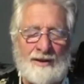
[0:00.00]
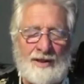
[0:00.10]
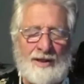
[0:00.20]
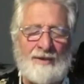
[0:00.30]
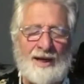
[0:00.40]

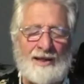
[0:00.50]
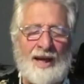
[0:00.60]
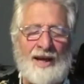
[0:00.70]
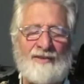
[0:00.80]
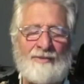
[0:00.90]
my
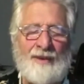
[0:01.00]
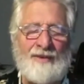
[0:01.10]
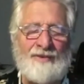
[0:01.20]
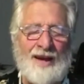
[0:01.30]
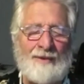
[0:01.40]
life, my
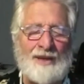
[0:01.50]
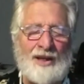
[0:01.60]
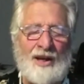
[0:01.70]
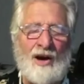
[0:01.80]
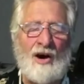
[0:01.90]
family,
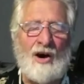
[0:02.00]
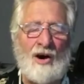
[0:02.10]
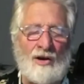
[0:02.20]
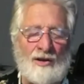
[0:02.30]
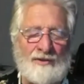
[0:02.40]
all
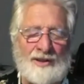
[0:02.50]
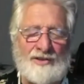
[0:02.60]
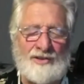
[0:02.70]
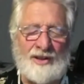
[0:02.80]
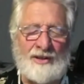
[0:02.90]
of it is
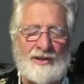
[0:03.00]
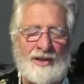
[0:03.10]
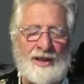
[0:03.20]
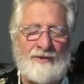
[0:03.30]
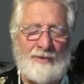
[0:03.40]
here
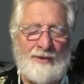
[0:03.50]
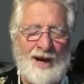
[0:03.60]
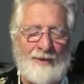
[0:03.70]
for my